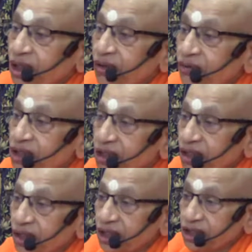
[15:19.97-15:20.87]

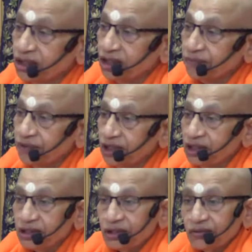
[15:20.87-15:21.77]
Because how does
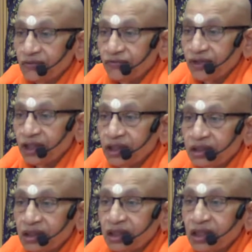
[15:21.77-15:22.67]
the knowledge take
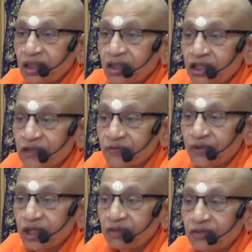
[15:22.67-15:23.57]
place?
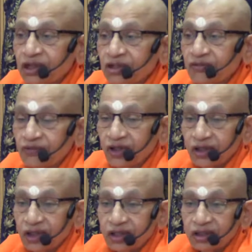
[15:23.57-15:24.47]
When a
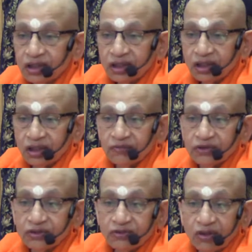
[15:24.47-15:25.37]
corresponding means of
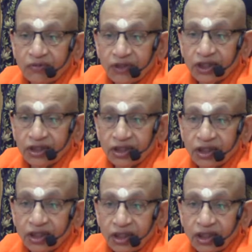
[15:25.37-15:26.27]
knowledge
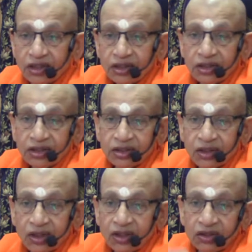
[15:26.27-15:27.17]
comes into operation,
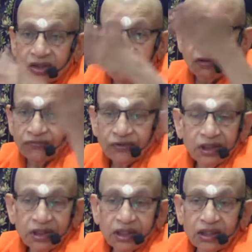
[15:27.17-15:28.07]
then the
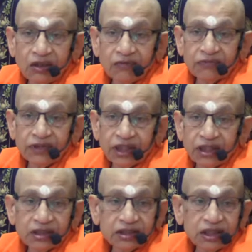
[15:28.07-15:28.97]
knowledge of
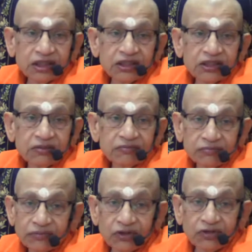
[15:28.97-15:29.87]
an object,
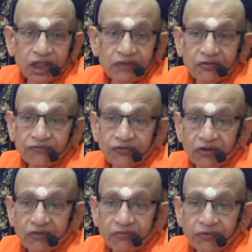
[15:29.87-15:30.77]
such as
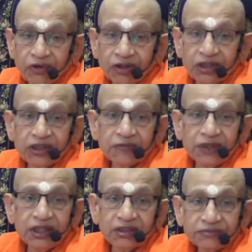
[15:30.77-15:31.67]
name and form
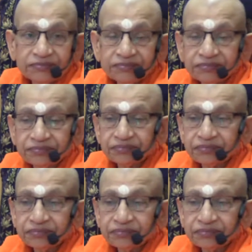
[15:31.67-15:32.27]
part, takes place.